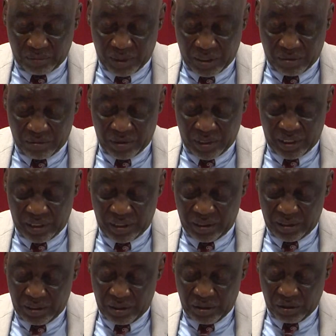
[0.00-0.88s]

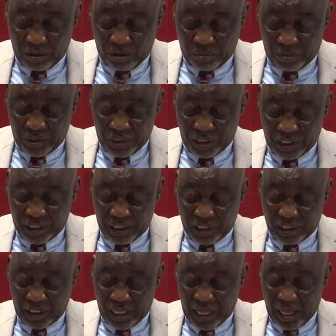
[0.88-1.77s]
Benue
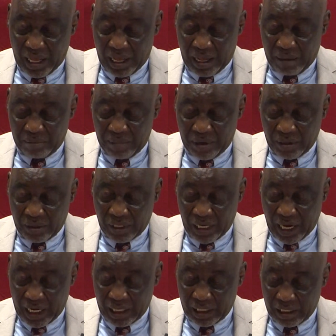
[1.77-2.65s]
communities are about
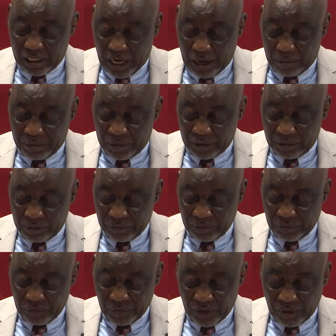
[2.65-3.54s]
land grabbing
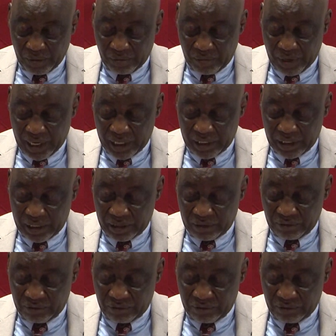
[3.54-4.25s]
by the